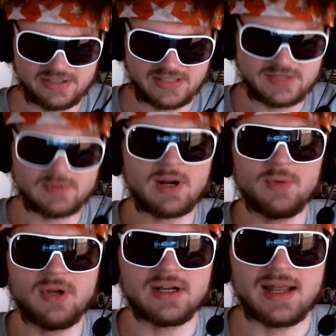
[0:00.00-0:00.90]
This one I'm
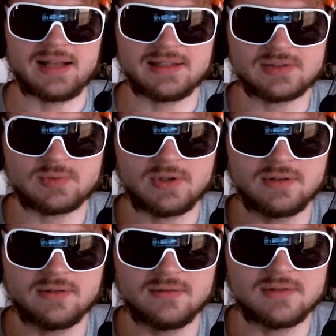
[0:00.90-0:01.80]
looking at. This
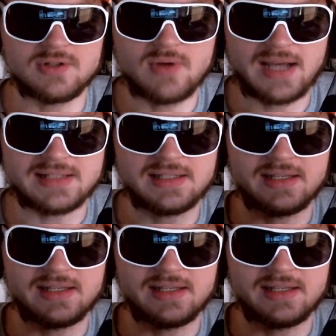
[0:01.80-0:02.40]
one, you guys can